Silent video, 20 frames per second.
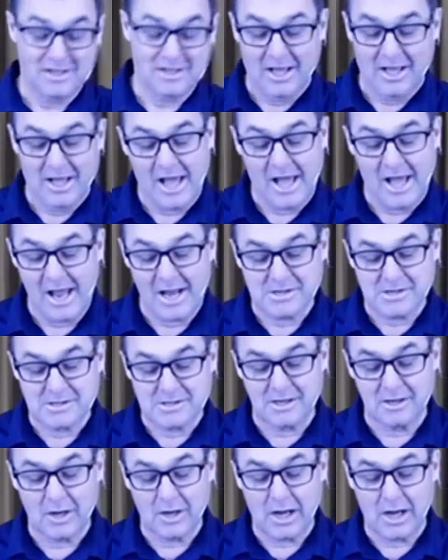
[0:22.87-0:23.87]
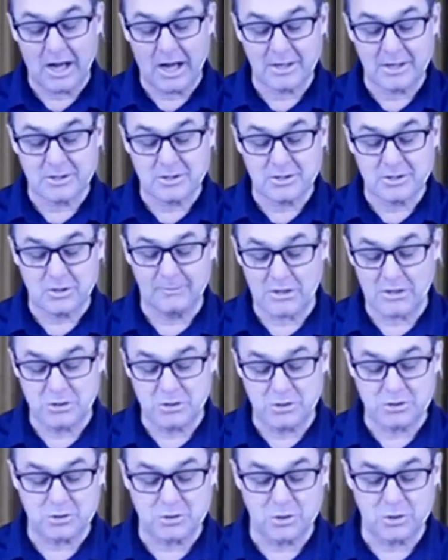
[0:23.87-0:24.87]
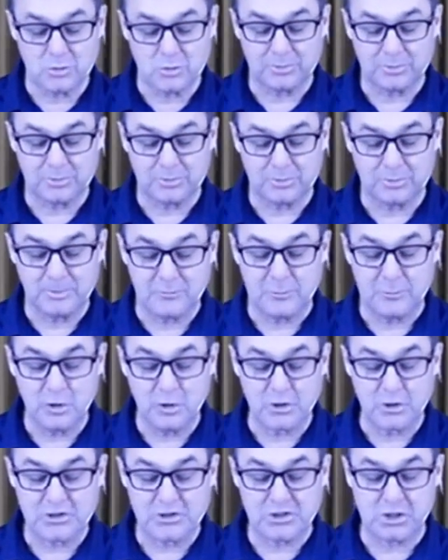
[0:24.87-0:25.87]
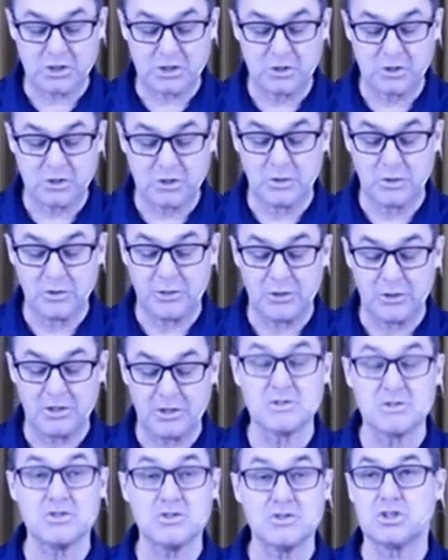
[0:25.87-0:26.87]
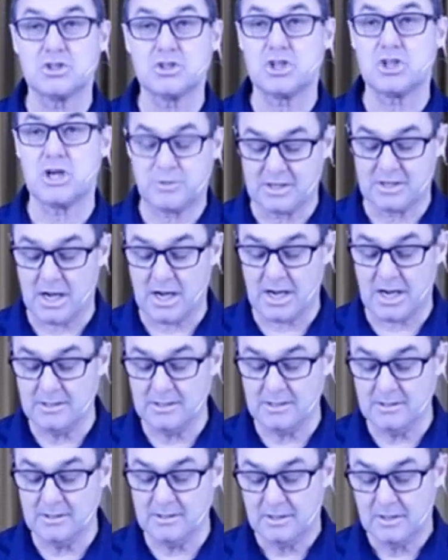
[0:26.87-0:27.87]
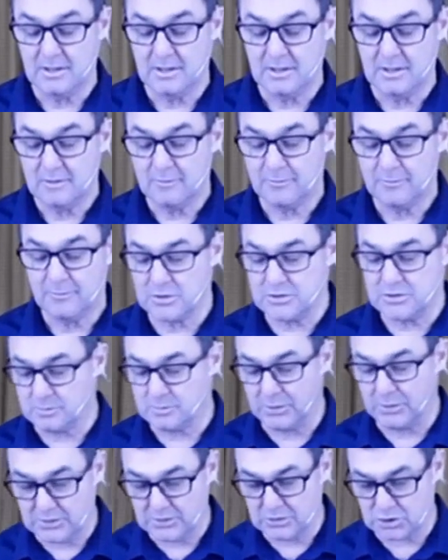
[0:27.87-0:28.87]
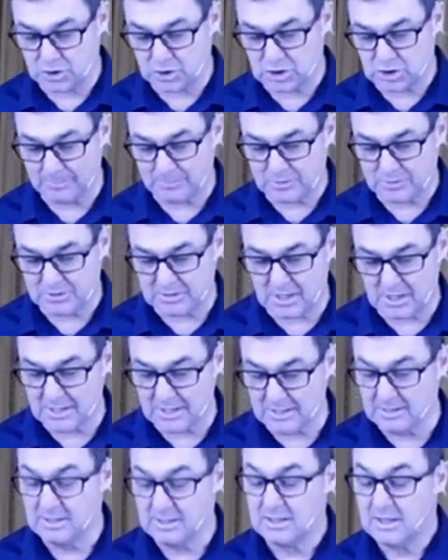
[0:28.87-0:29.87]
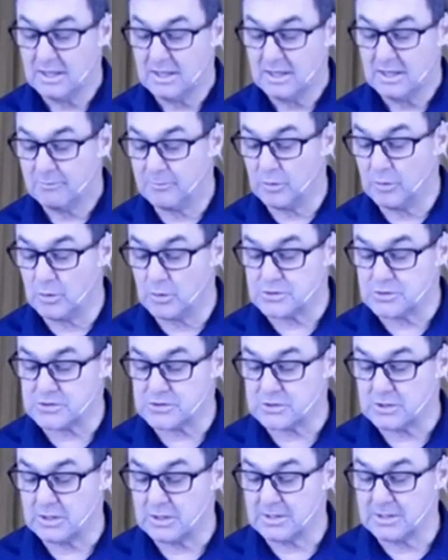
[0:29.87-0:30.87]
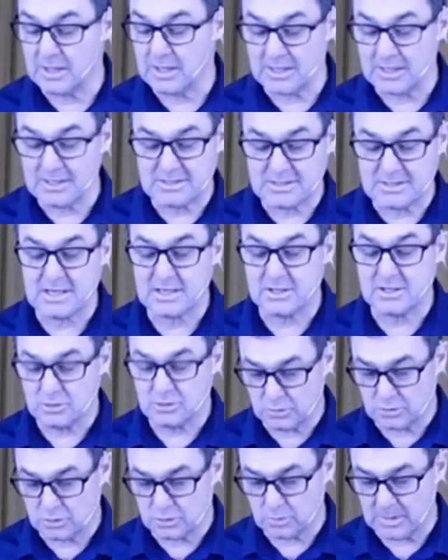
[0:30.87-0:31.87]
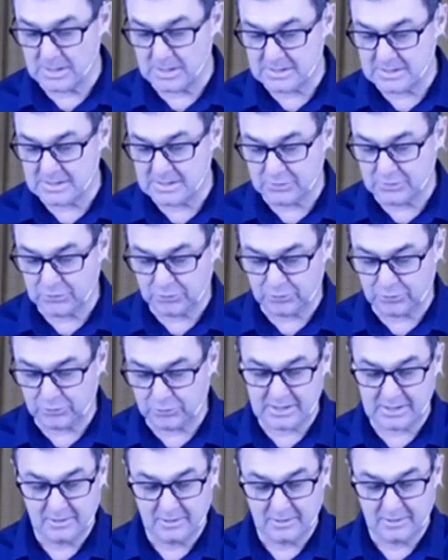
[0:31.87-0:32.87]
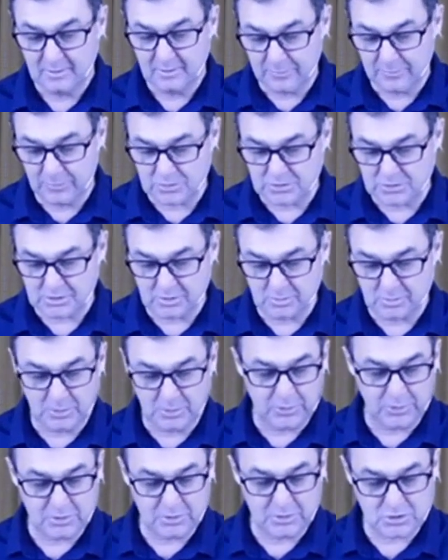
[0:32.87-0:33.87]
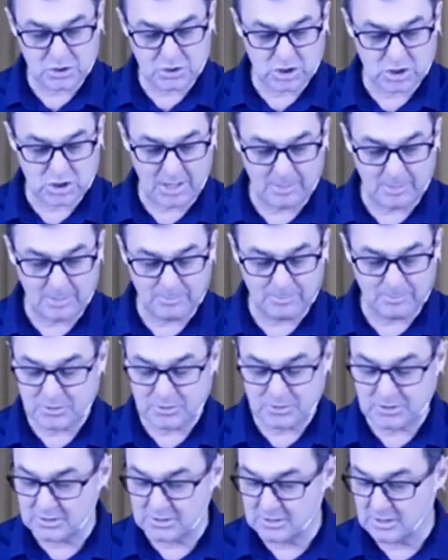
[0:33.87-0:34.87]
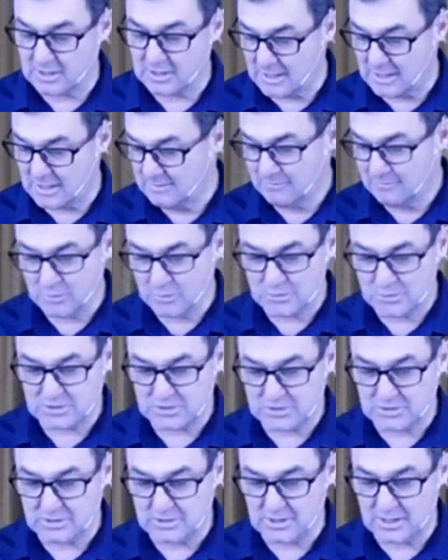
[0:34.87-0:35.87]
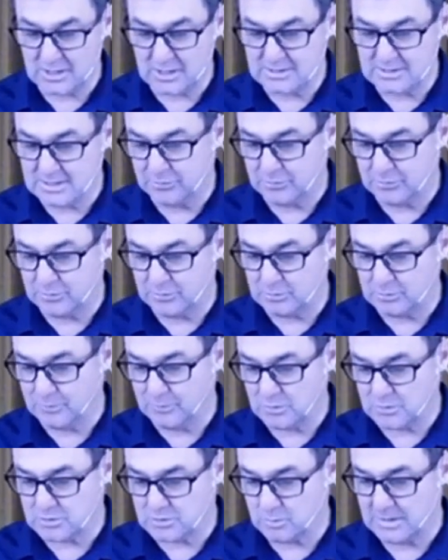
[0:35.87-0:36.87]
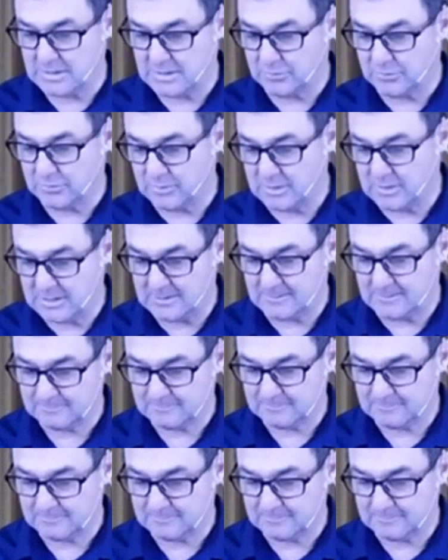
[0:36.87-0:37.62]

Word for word: And uh, I invite you to turn with me to 1 Corinthians chapter 9, 1 Corinthians chapter 9, verse 19 to 23. 1 Corinthians chapter 9, verse 19 through to verse 23.